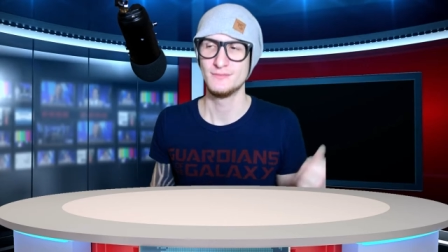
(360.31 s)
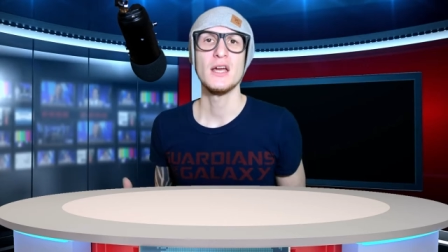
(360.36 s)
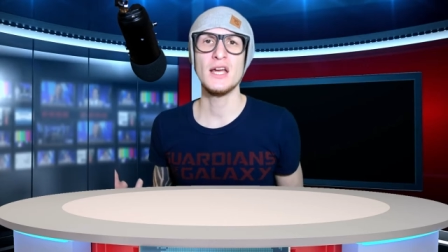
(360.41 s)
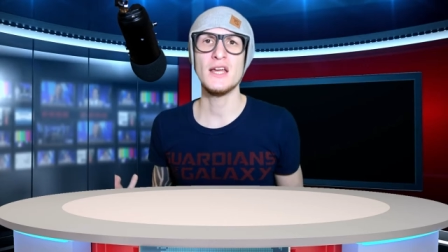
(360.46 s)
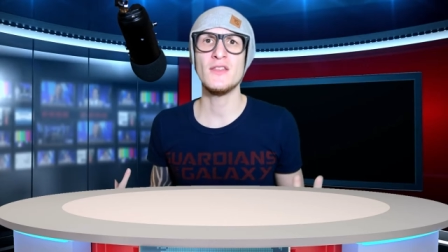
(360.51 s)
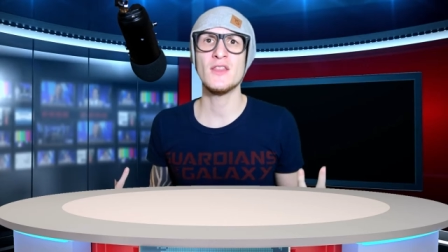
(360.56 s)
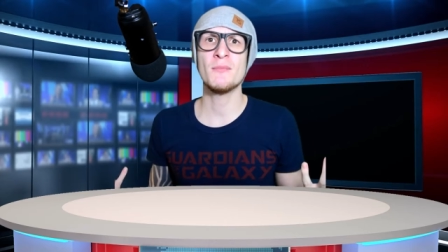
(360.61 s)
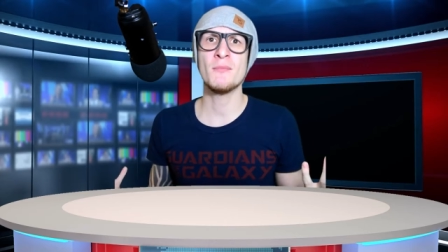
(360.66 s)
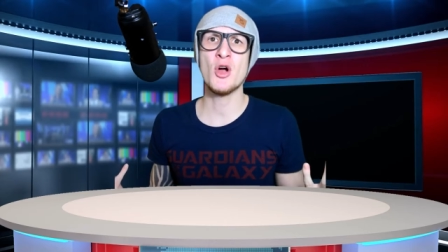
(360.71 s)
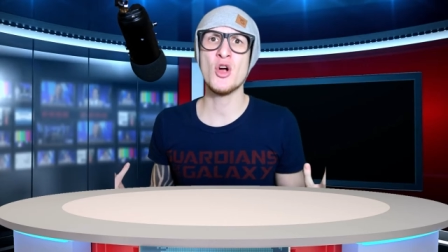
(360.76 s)

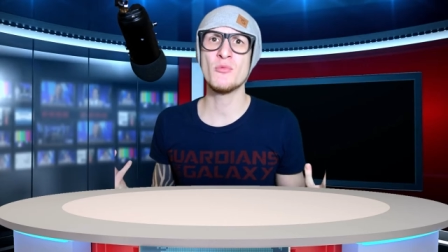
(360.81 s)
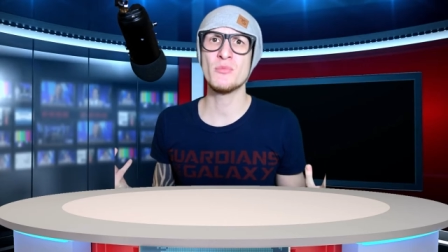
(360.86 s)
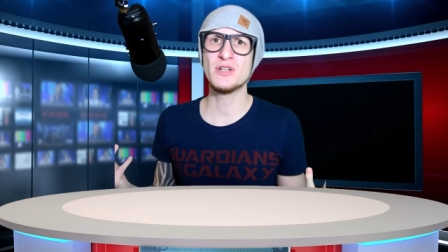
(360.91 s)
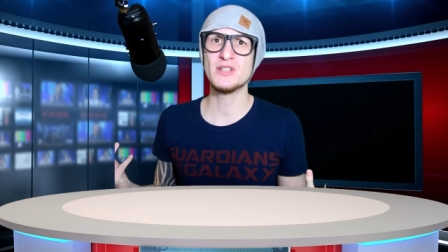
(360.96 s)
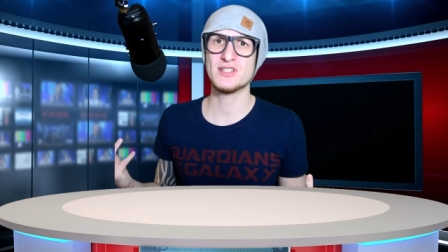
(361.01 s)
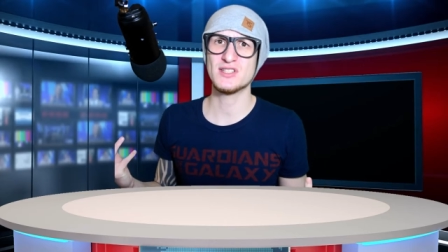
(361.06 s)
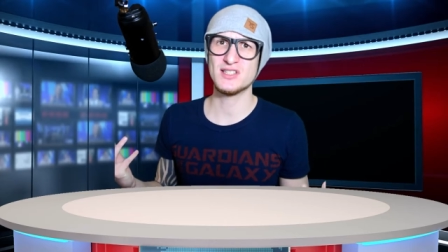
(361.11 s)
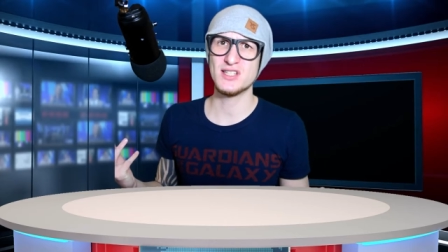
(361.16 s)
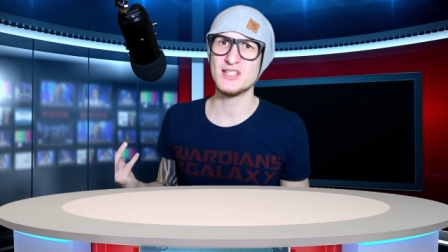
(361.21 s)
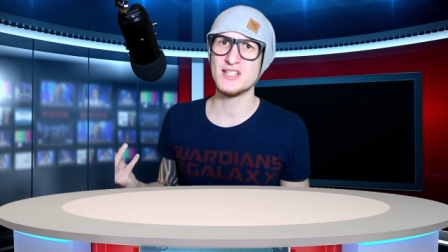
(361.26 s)
In the
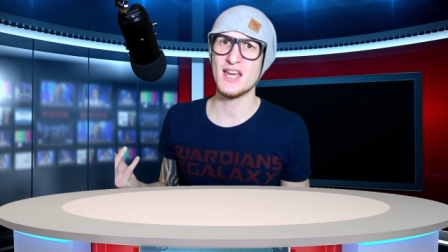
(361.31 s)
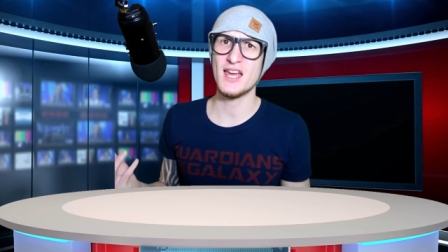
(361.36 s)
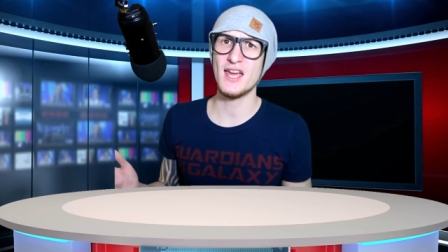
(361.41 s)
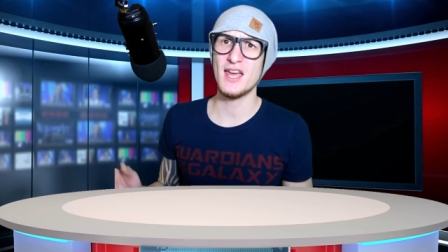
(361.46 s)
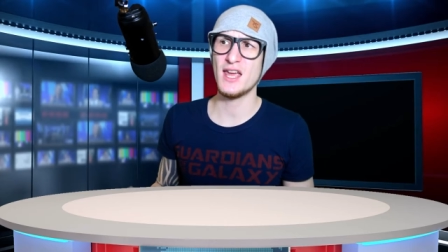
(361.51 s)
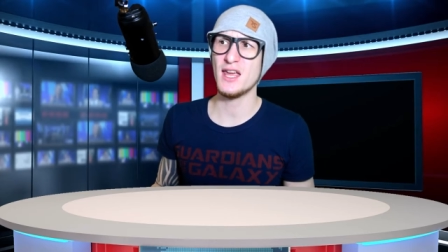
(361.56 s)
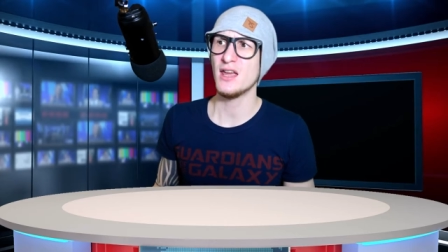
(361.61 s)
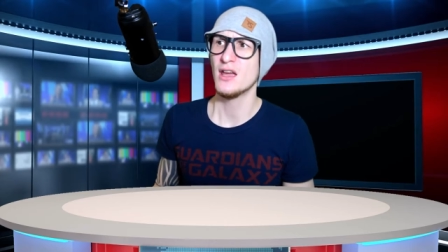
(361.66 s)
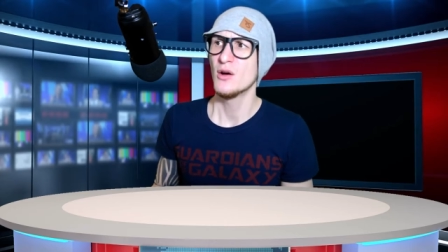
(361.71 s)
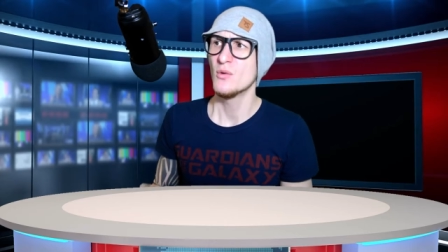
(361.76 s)
moments
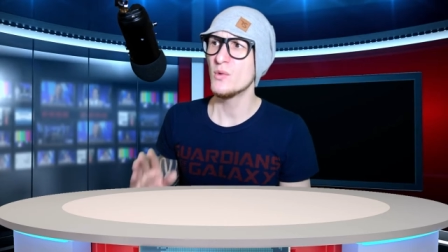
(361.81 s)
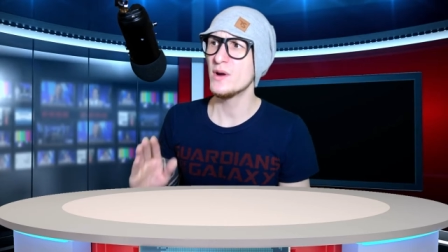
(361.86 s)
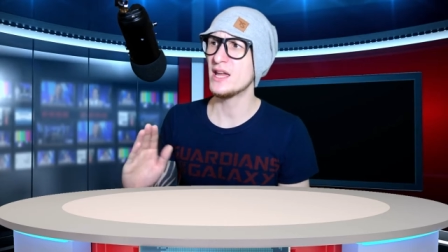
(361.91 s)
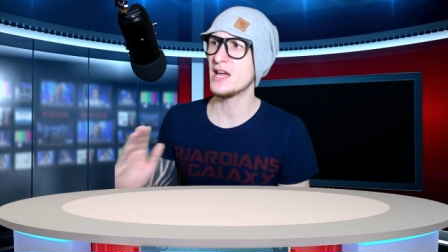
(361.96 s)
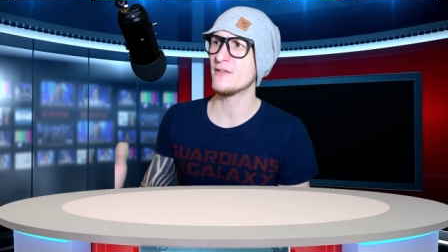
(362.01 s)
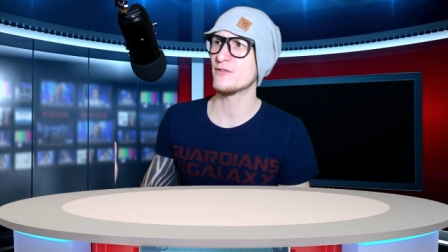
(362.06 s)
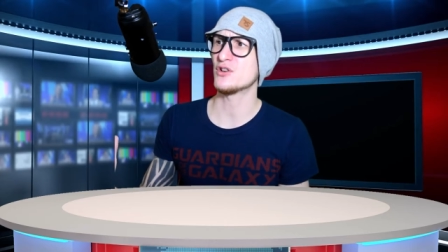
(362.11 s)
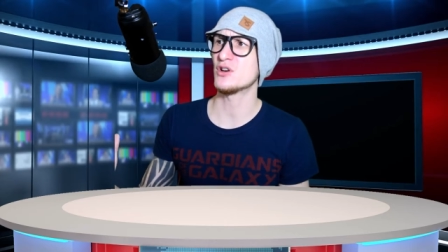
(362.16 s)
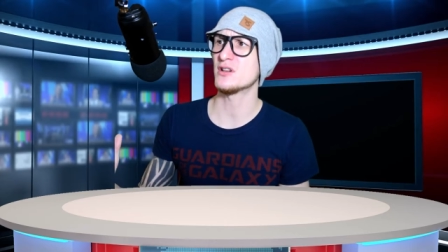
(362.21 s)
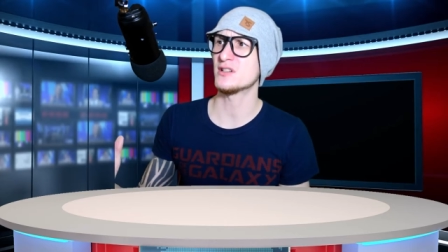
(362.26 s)
today, we
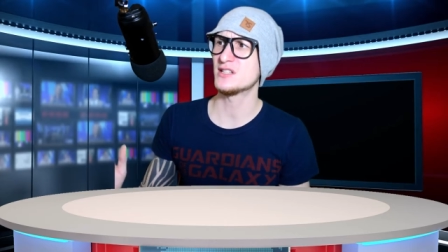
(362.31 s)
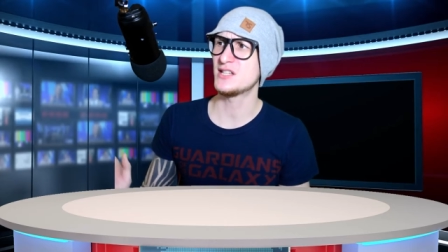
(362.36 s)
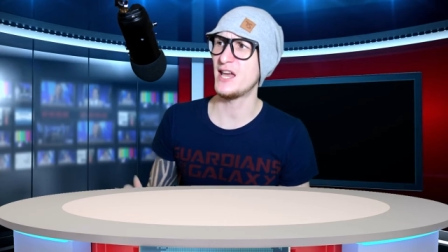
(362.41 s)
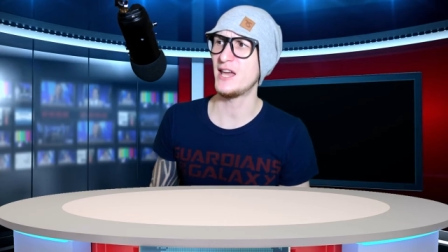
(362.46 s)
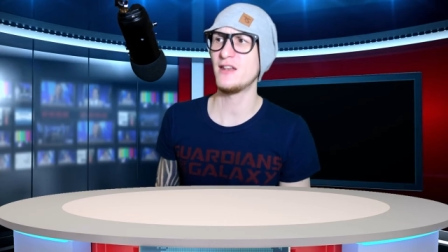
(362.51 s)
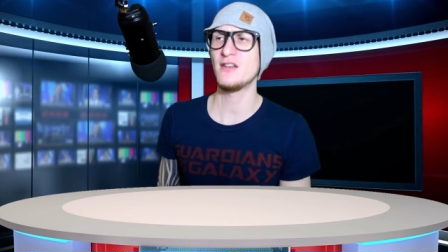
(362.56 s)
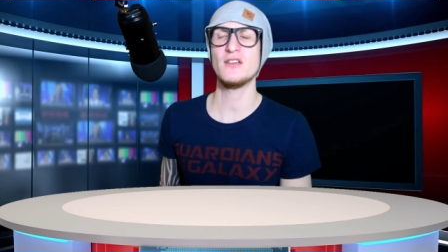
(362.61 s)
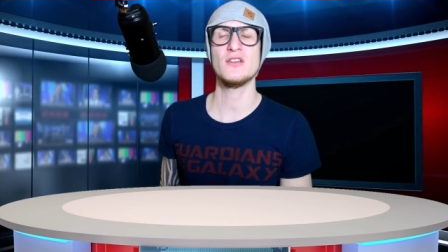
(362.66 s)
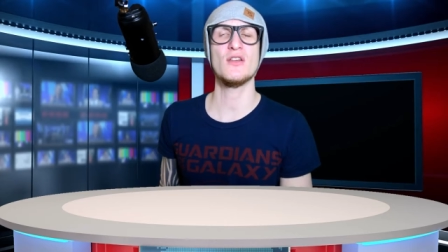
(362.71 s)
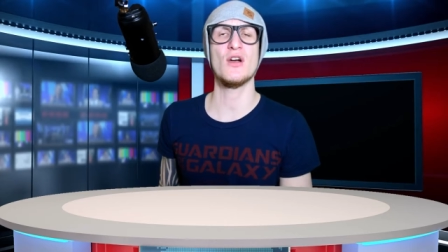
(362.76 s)
have got
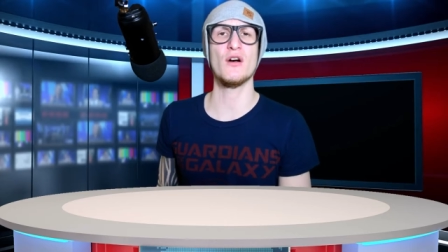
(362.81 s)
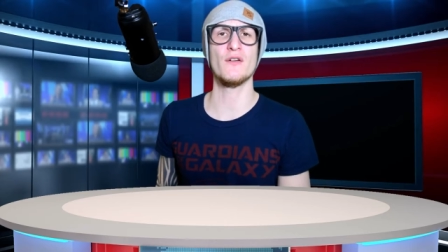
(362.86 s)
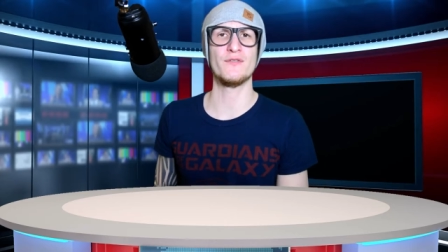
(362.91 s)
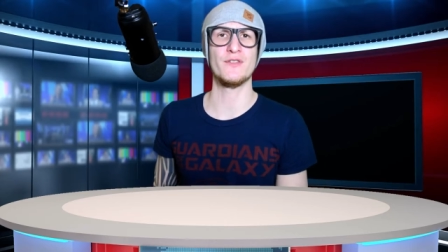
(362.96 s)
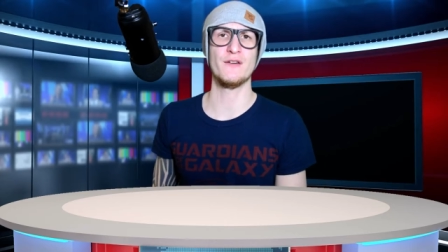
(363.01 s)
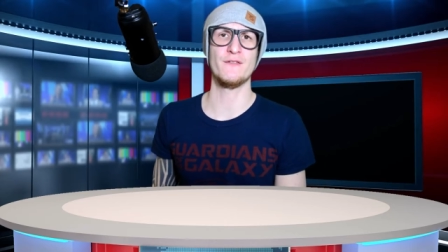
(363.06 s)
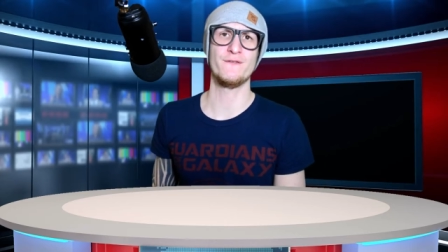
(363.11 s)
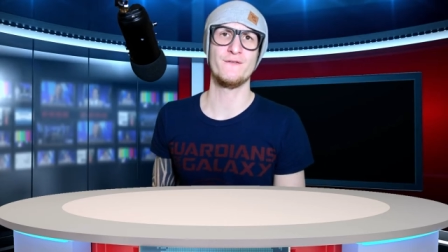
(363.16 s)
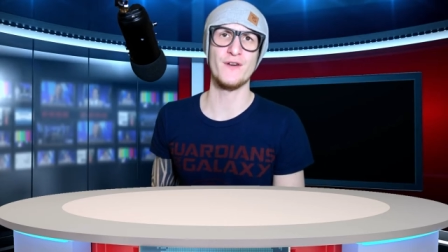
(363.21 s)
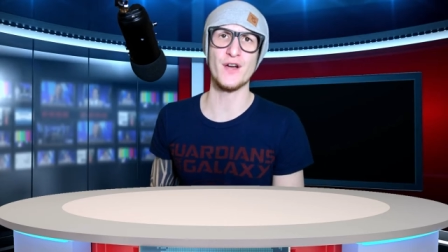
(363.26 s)
10 of
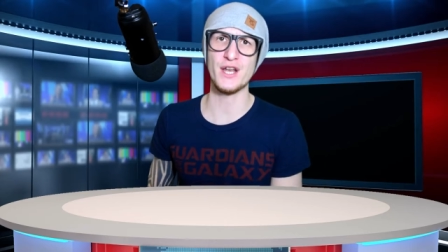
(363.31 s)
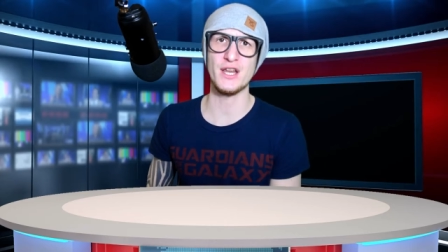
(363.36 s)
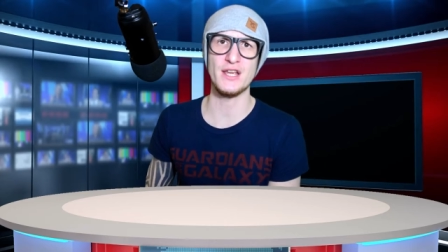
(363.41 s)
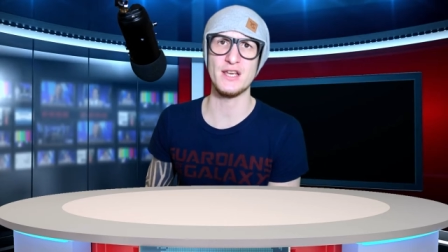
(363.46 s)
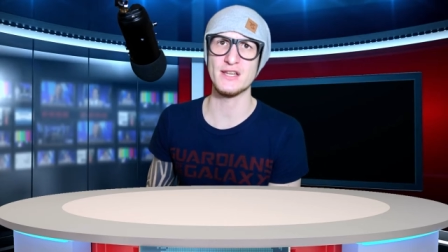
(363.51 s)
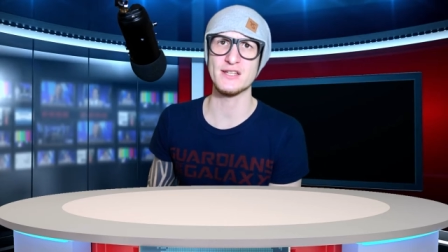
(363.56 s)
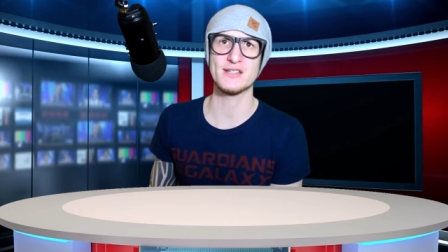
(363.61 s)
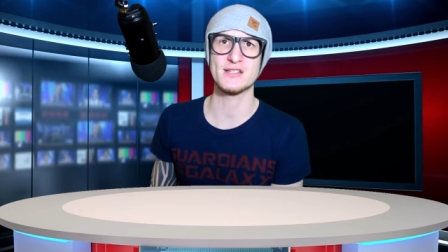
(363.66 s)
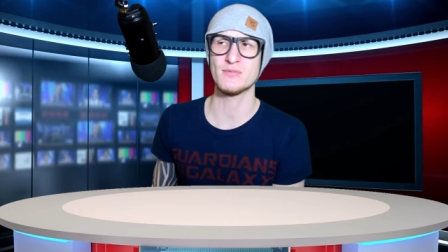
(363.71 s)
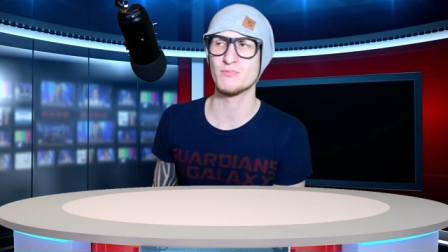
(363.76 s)
the
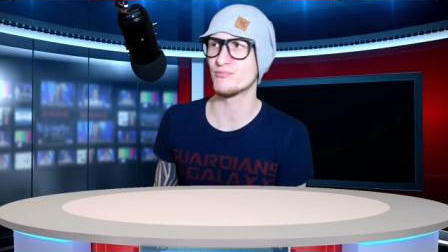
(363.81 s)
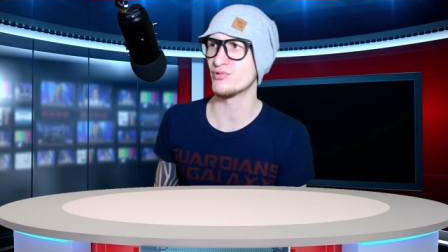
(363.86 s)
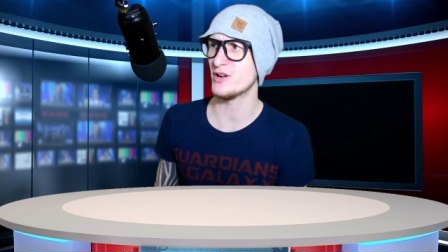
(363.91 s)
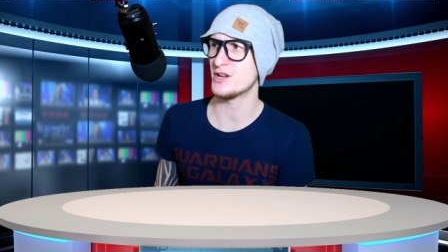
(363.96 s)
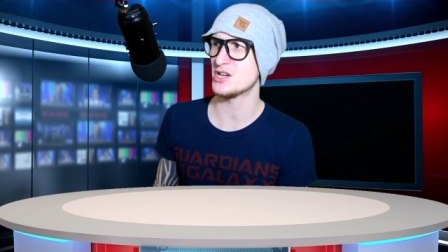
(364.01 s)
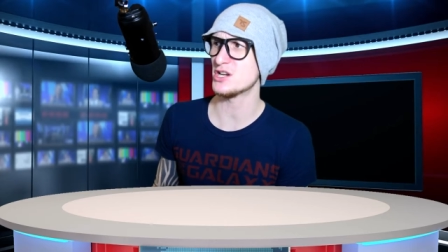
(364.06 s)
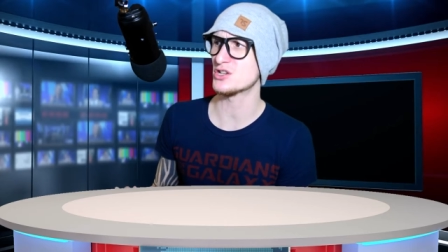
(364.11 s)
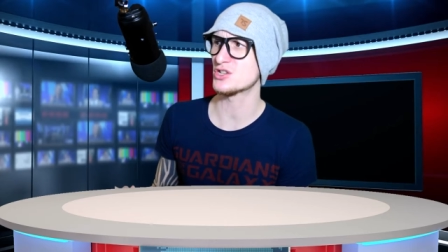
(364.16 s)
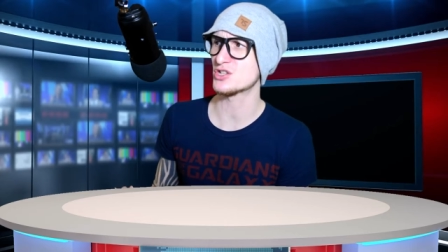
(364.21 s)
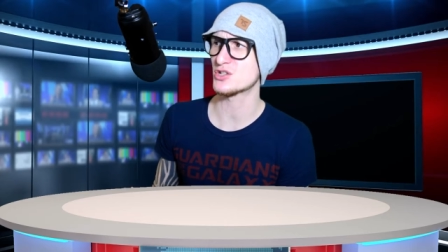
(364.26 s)
funniest
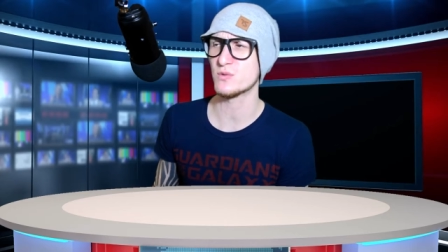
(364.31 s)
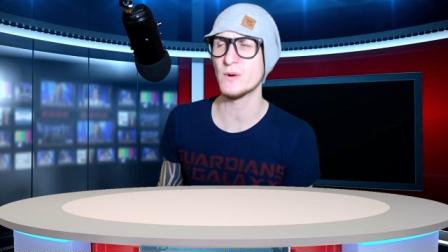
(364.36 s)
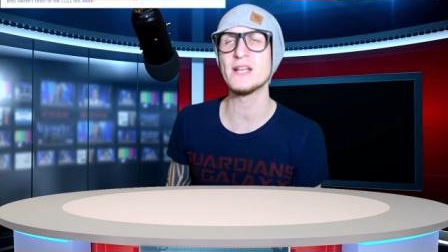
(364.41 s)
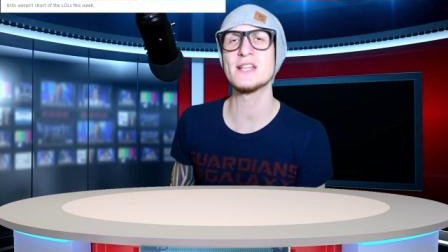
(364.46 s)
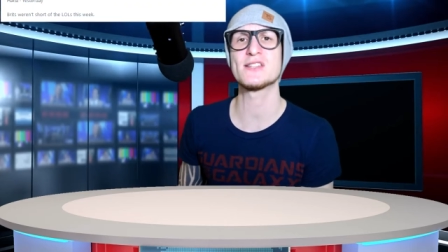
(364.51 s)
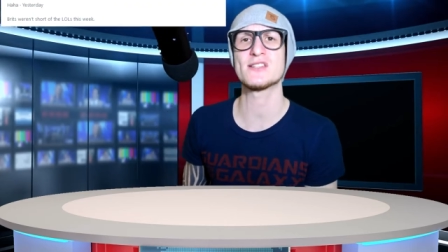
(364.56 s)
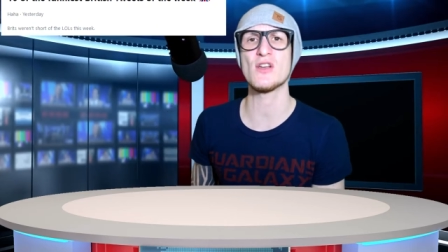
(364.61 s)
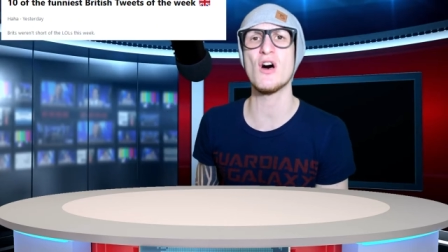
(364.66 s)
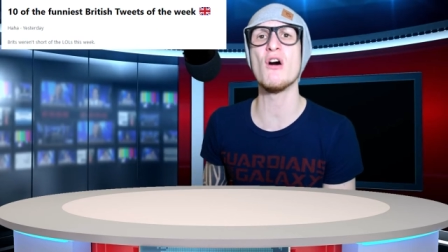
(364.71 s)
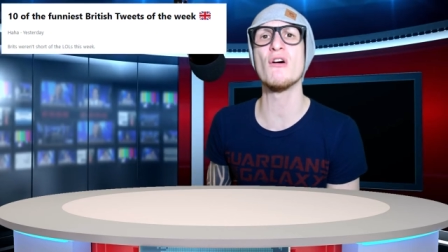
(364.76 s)
British tweets